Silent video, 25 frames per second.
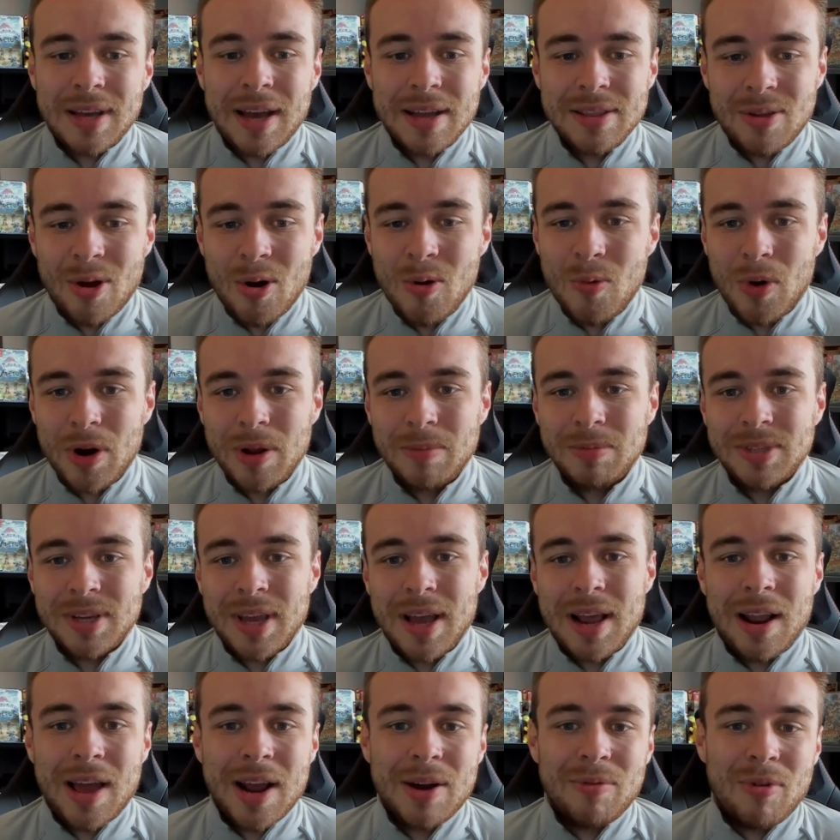I don't want him to
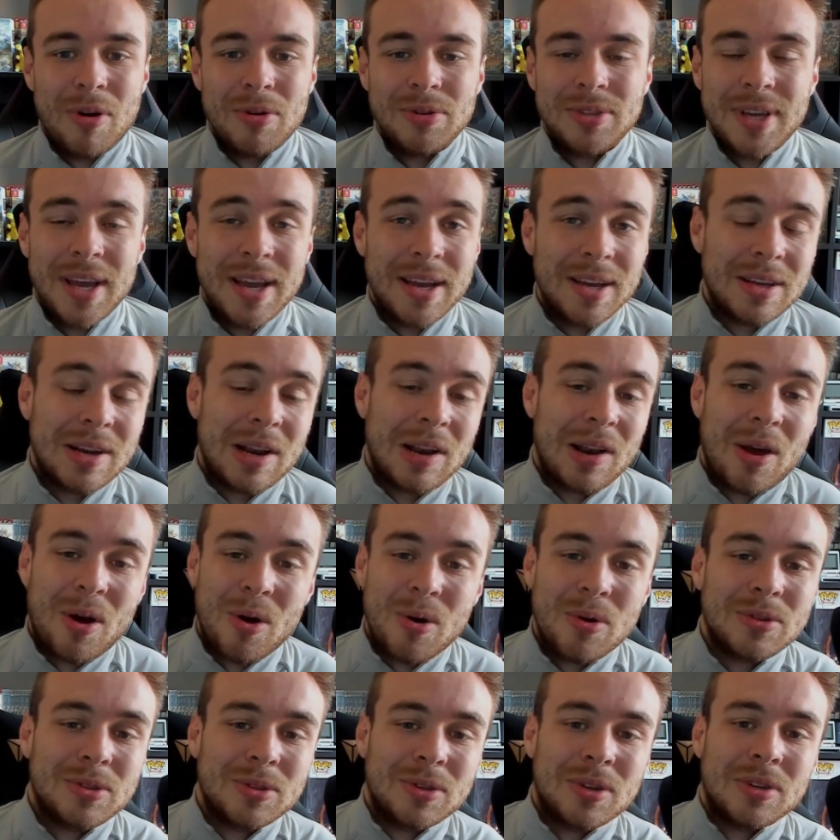get like rotated
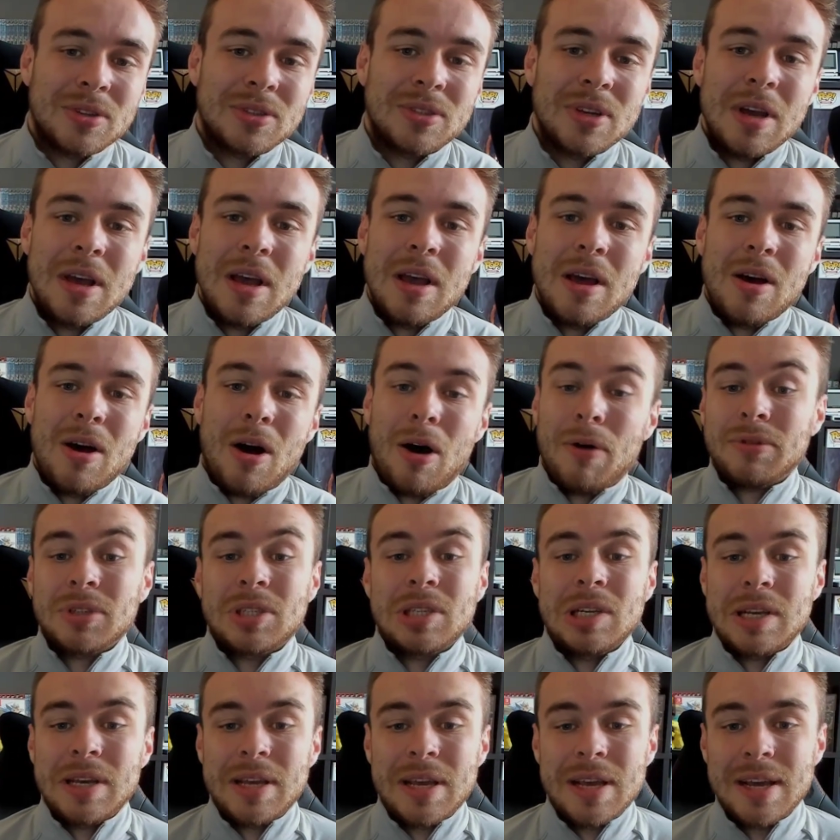loads, because
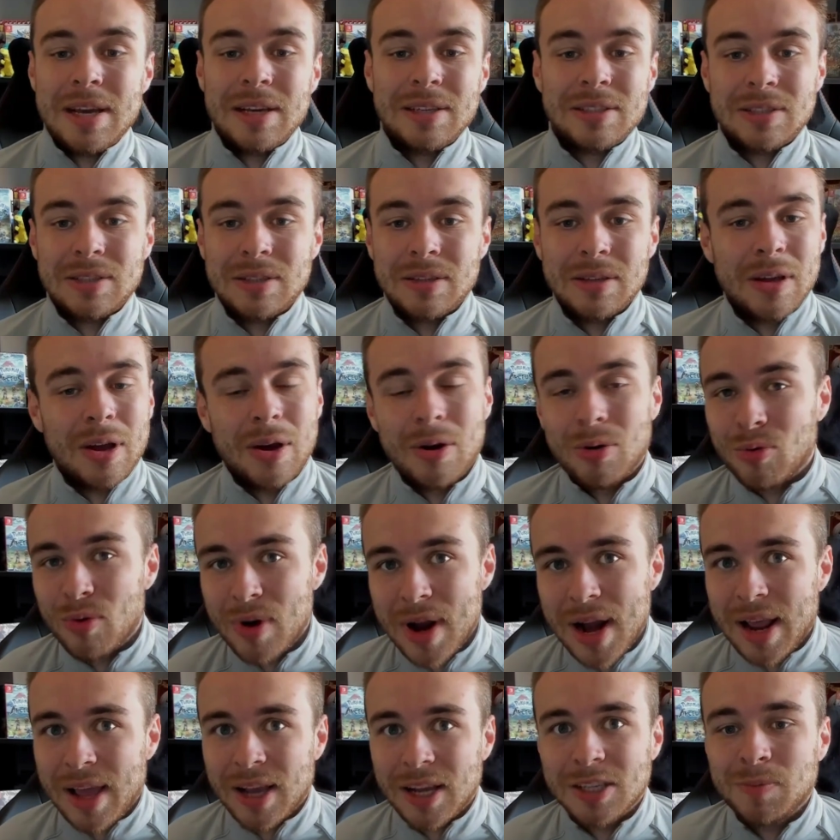obviously he is a
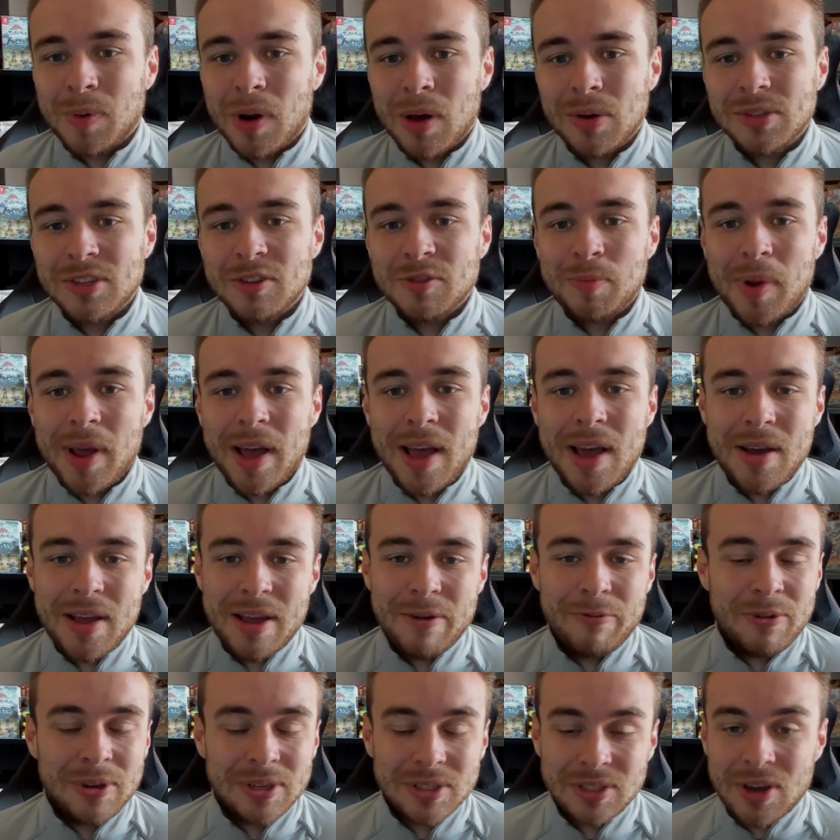really explosive player
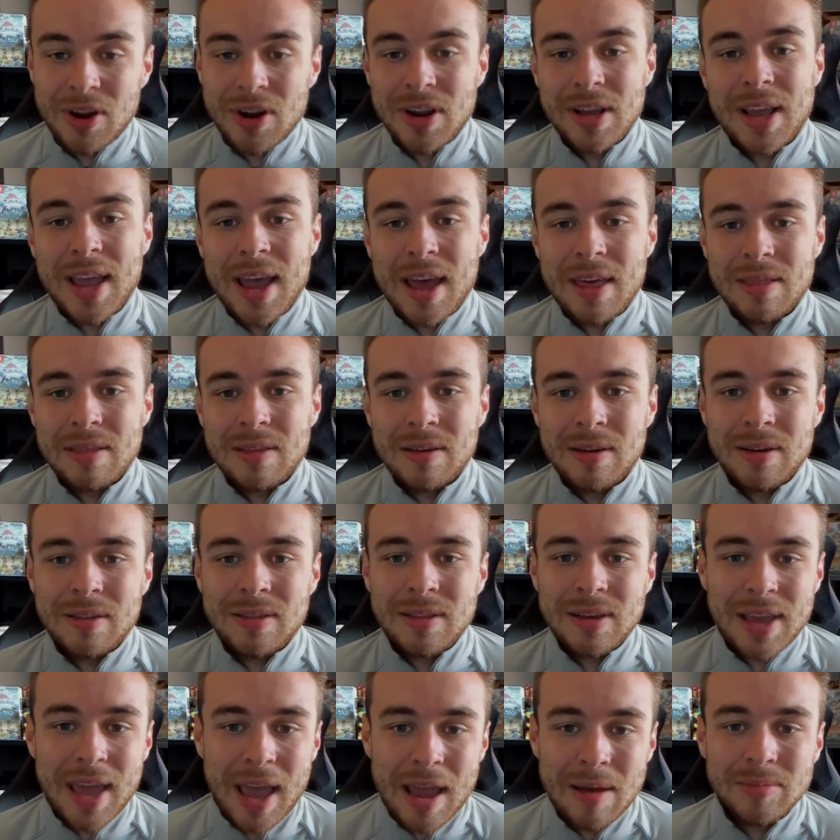if he's gonna get the
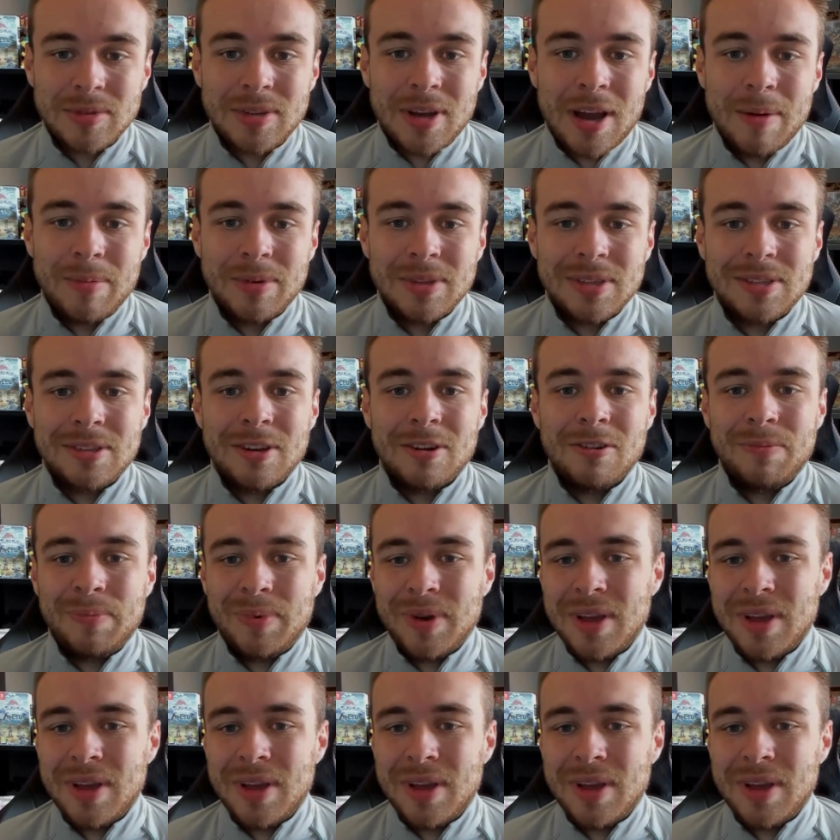game time and stuff.